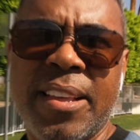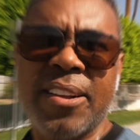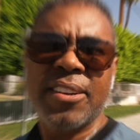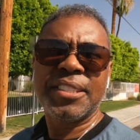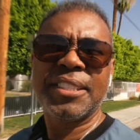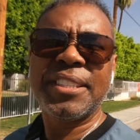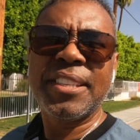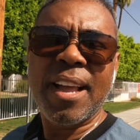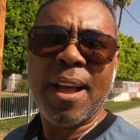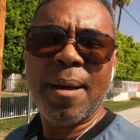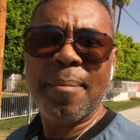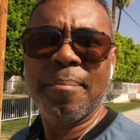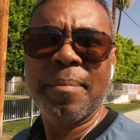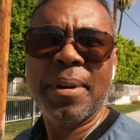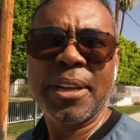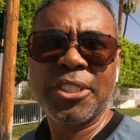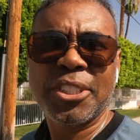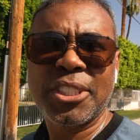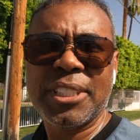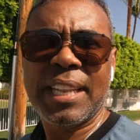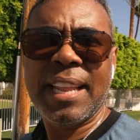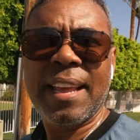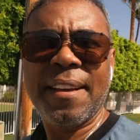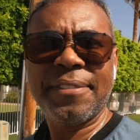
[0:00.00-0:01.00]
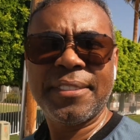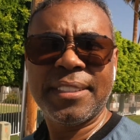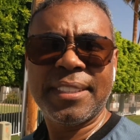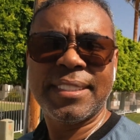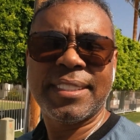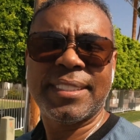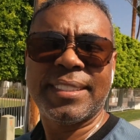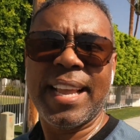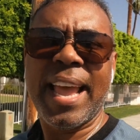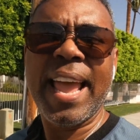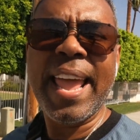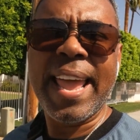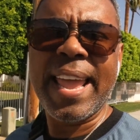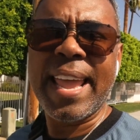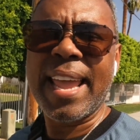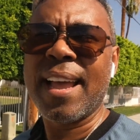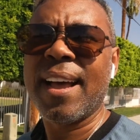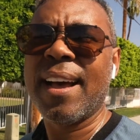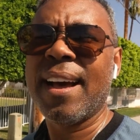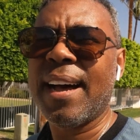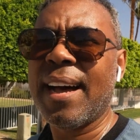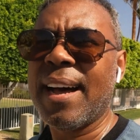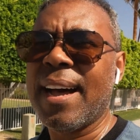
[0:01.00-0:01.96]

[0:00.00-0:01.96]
There's not much left to say.